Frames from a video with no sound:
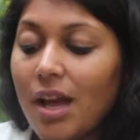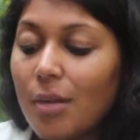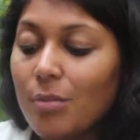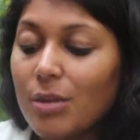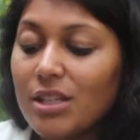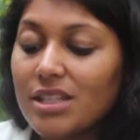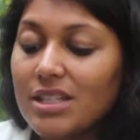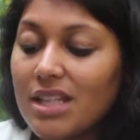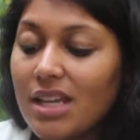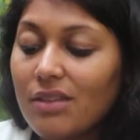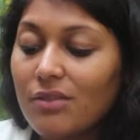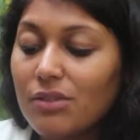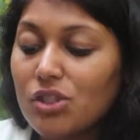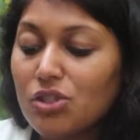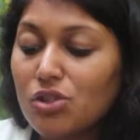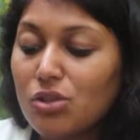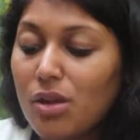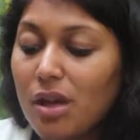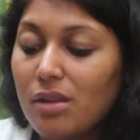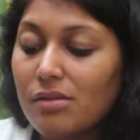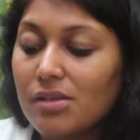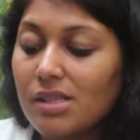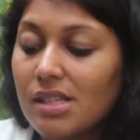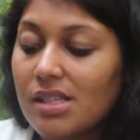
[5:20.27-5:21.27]
But David
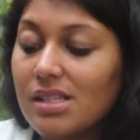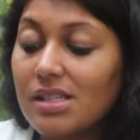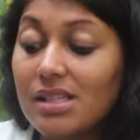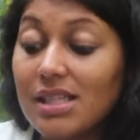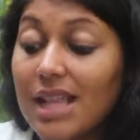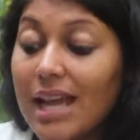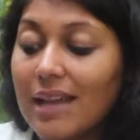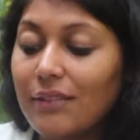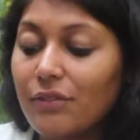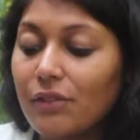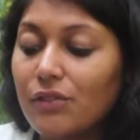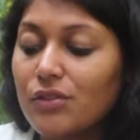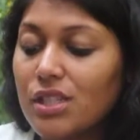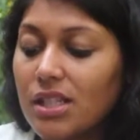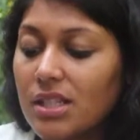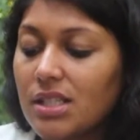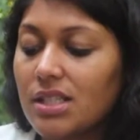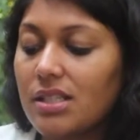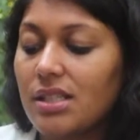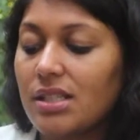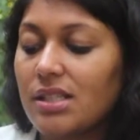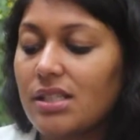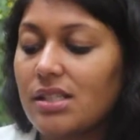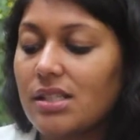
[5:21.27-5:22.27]
Strauss's Life of
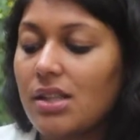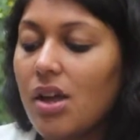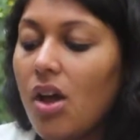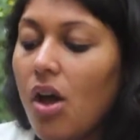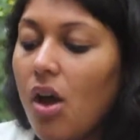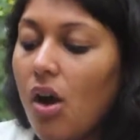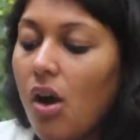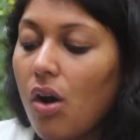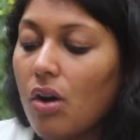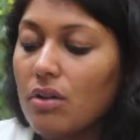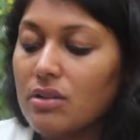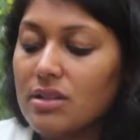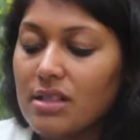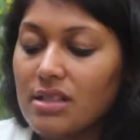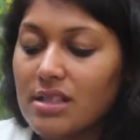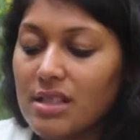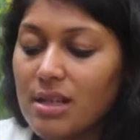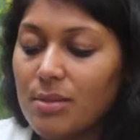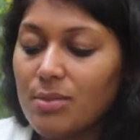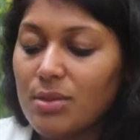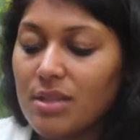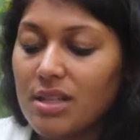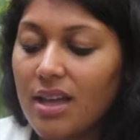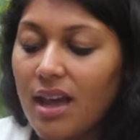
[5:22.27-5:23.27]
Jesus also
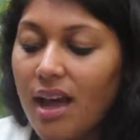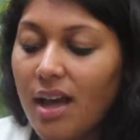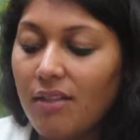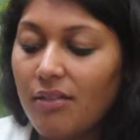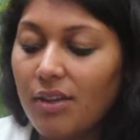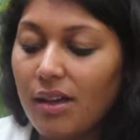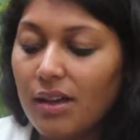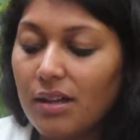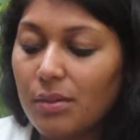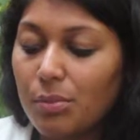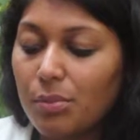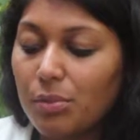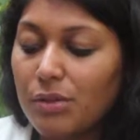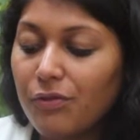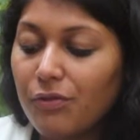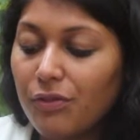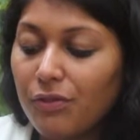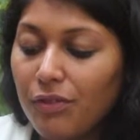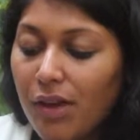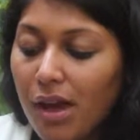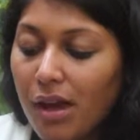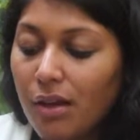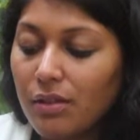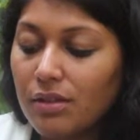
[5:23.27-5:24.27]
seems to have had a
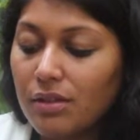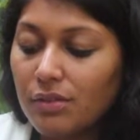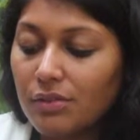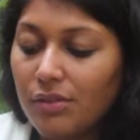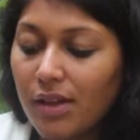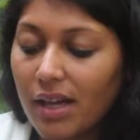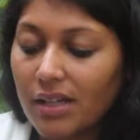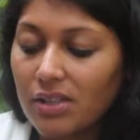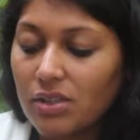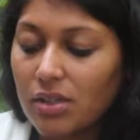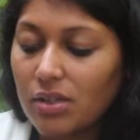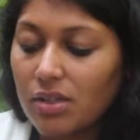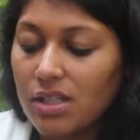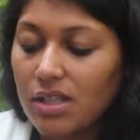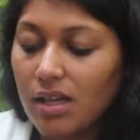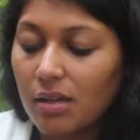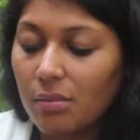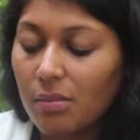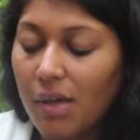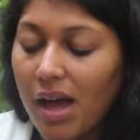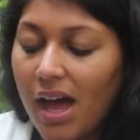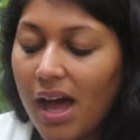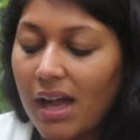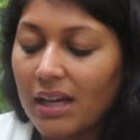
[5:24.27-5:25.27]
profound effect on the
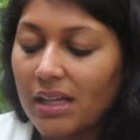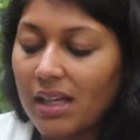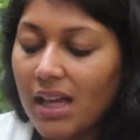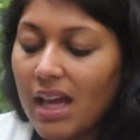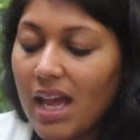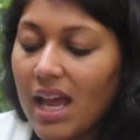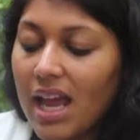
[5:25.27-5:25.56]
young man.